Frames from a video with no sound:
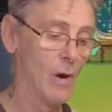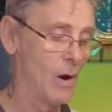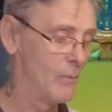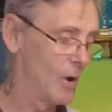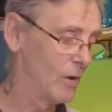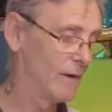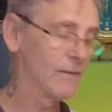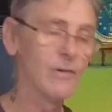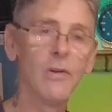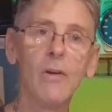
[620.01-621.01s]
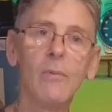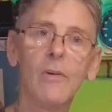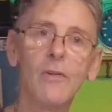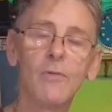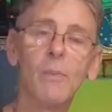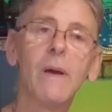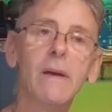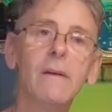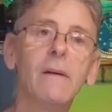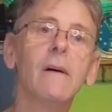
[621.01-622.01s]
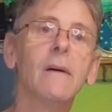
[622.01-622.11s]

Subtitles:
harmonics, to do with the speed,